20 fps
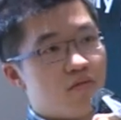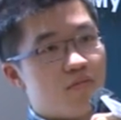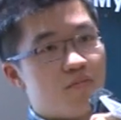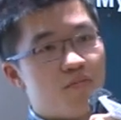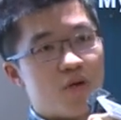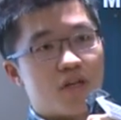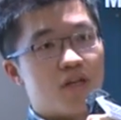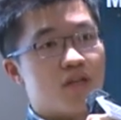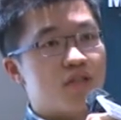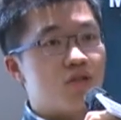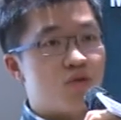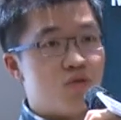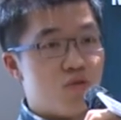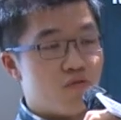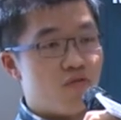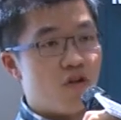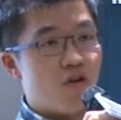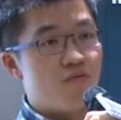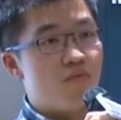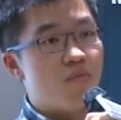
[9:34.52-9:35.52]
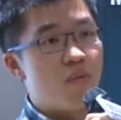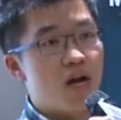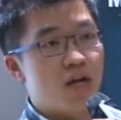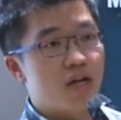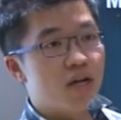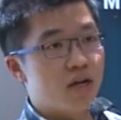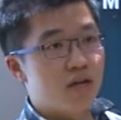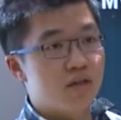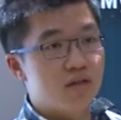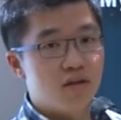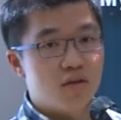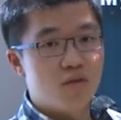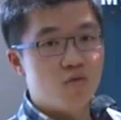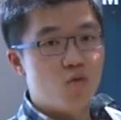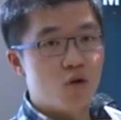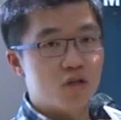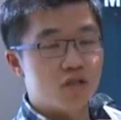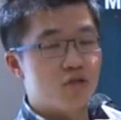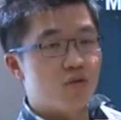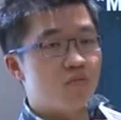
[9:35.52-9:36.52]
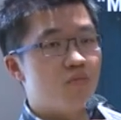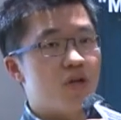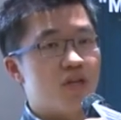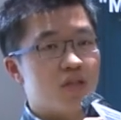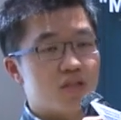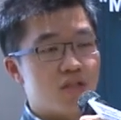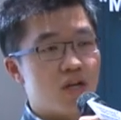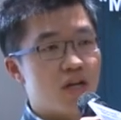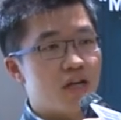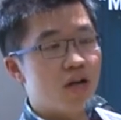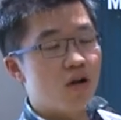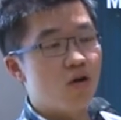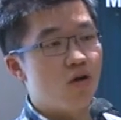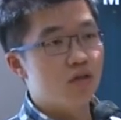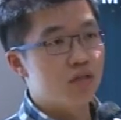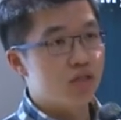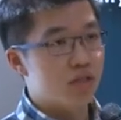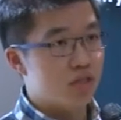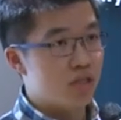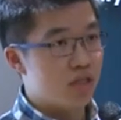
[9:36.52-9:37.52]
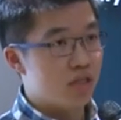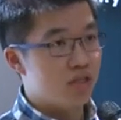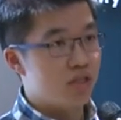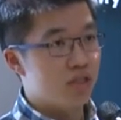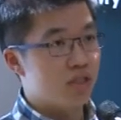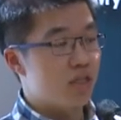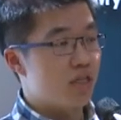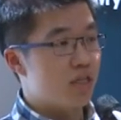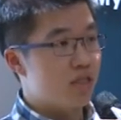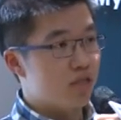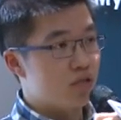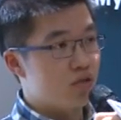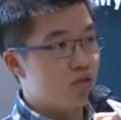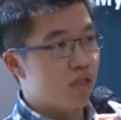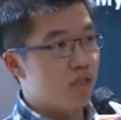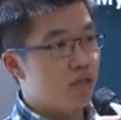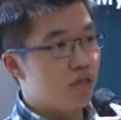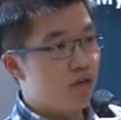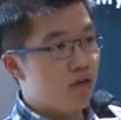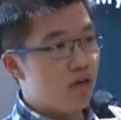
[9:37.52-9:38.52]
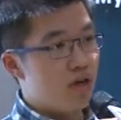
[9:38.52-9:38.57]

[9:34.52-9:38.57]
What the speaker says: biggest group of market? What's the biggest target audience in this industry?